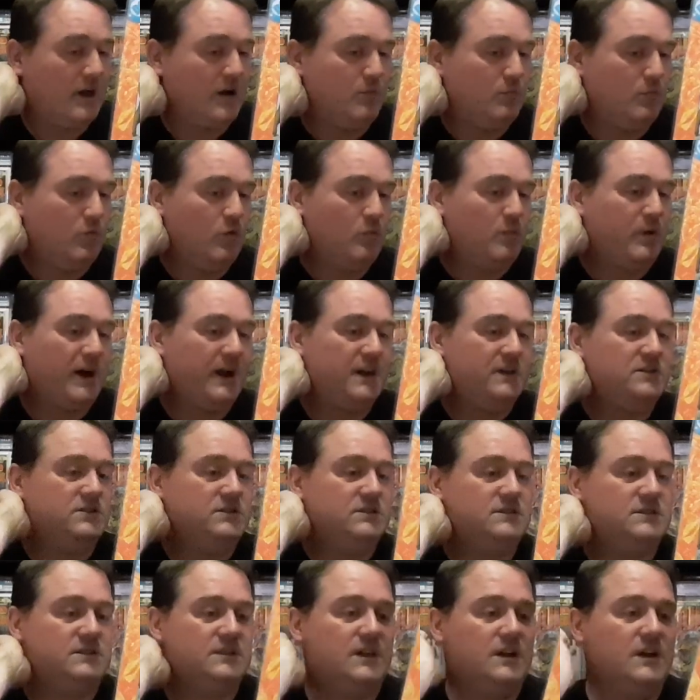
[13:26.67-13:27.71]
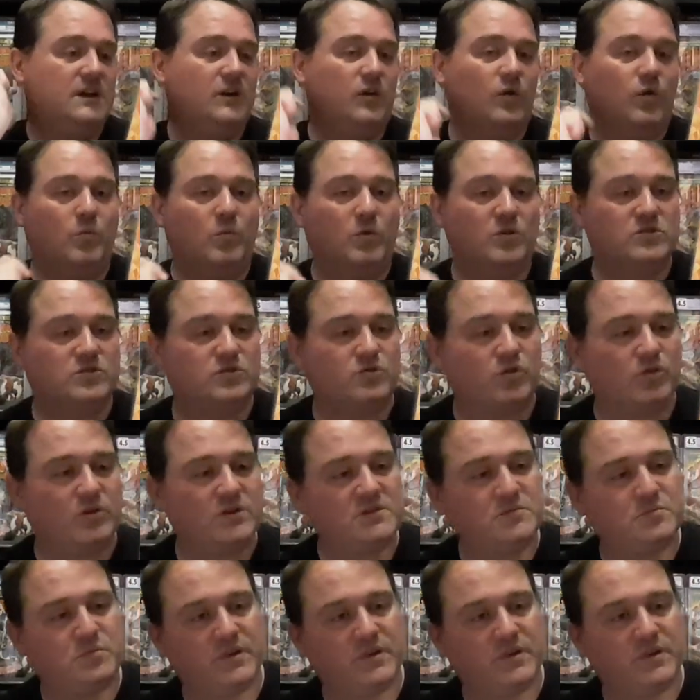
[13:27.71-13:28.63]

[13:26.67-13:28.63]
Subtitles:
more pages or more stories,